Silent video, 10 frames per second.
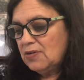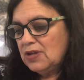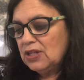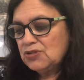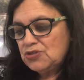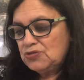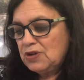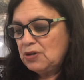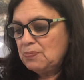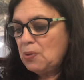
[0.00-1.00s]

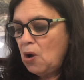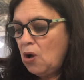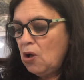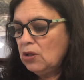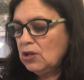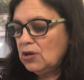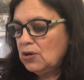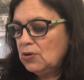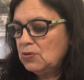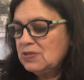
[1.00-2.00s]
illustrator, Paul
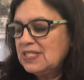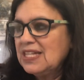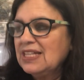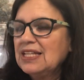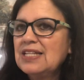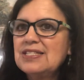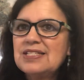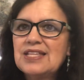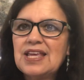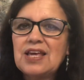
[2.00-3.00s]

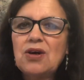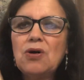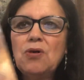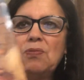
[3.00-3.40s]
Zelinsky. Oh